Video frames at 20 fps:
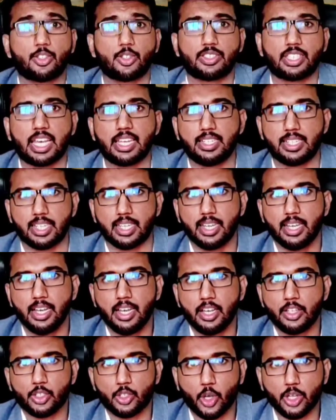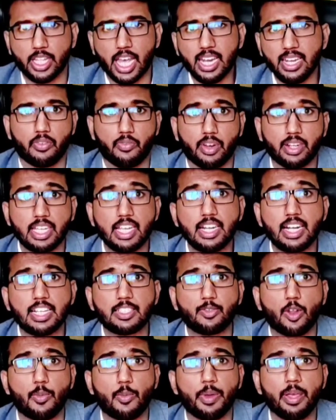society, so that working
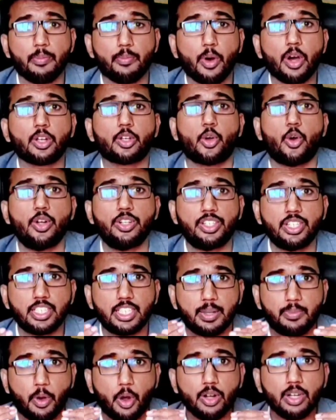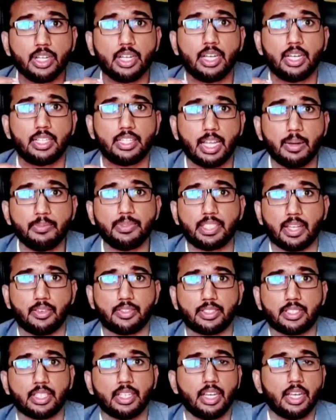class will be more conscious about
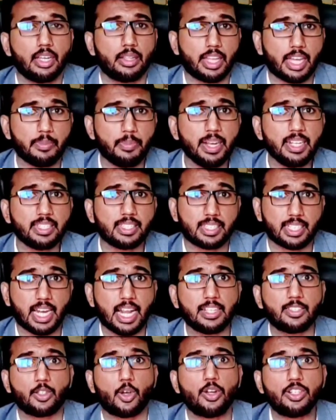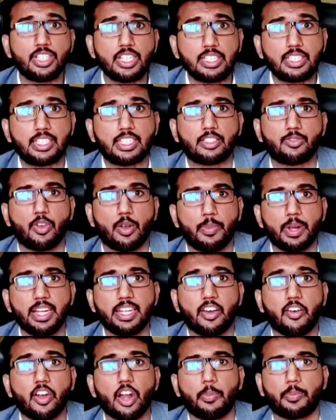themselves. That means class consciousness will be
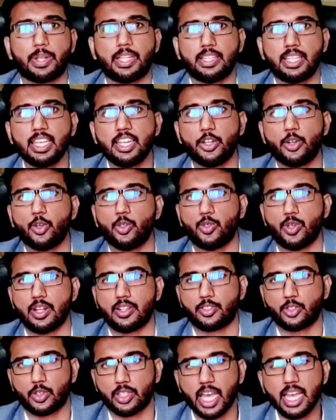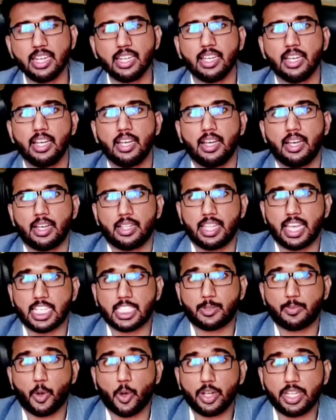developed in the individual, so that the
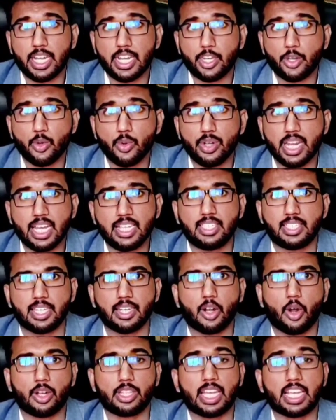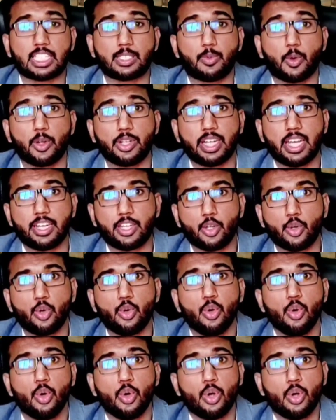exploitative nature or the
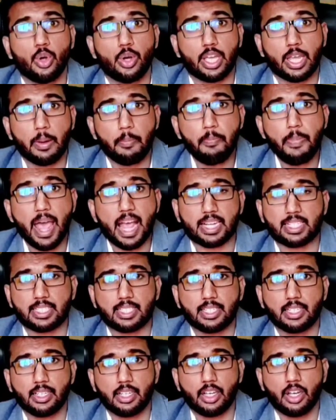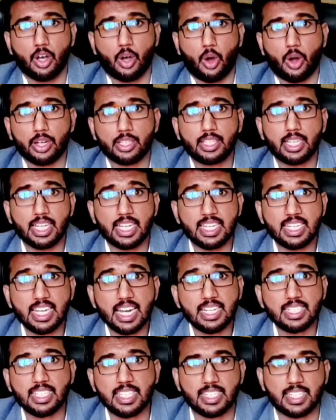exploitative impact or the
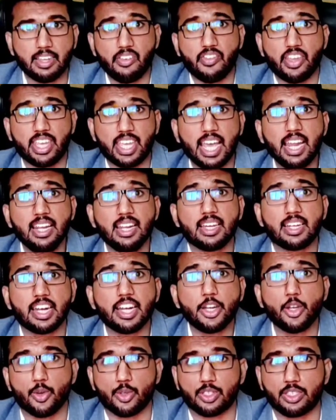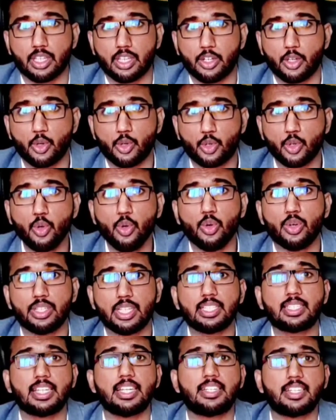intensity we can reduce due to
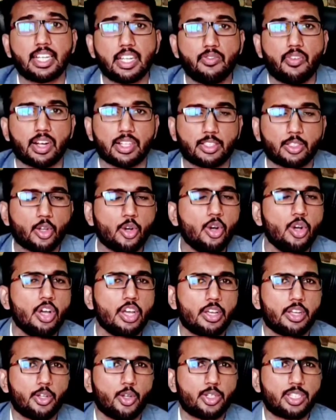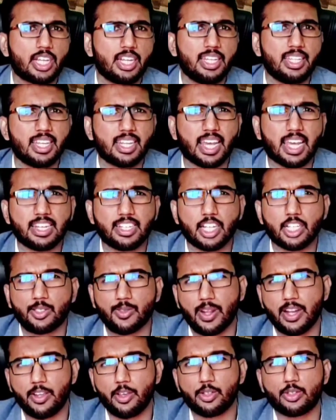this literary work. So usually the
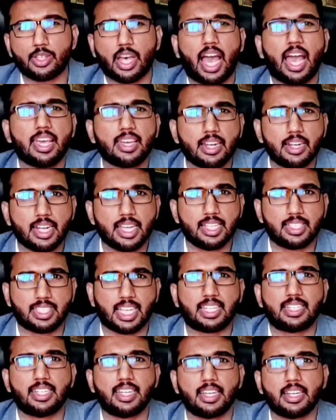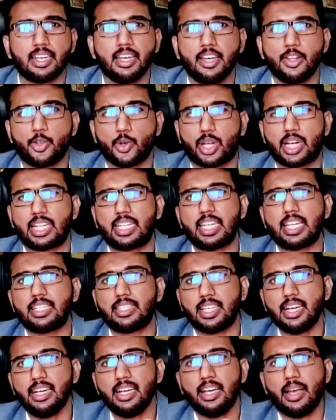writers will use irony, satire to
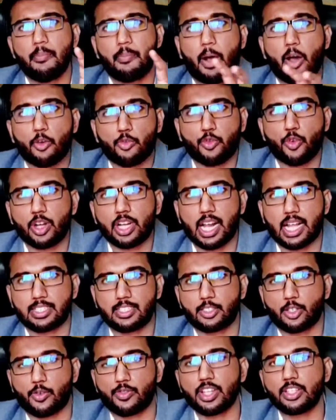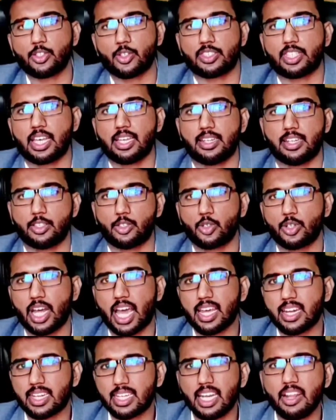critique the powerful classes of the society. So
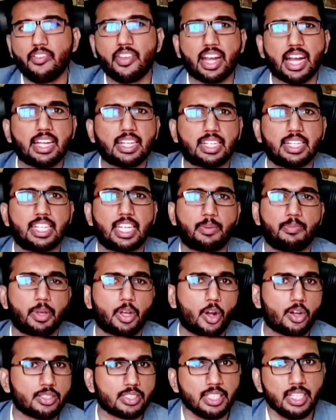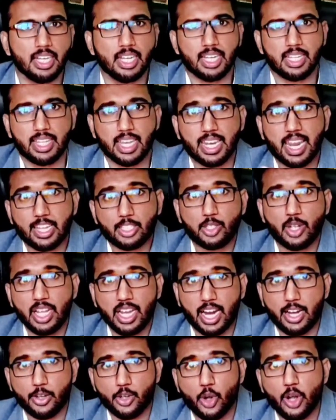directly we can't critique because they are
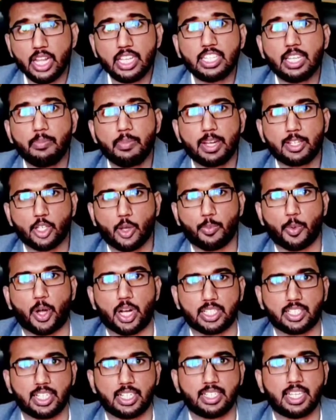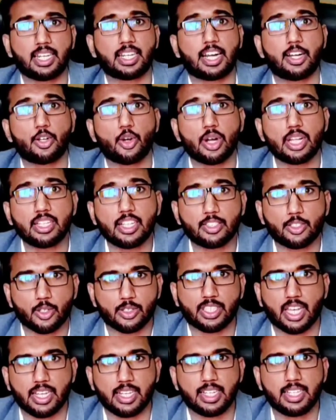actually controlling the means of production, they are controlling the
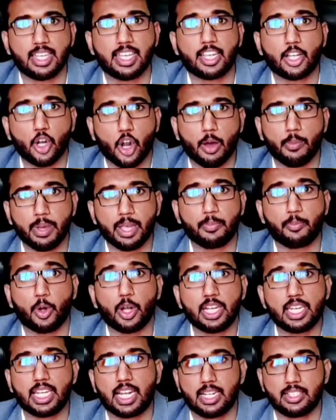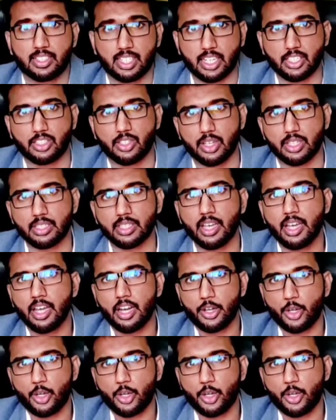society, the economic, political structures.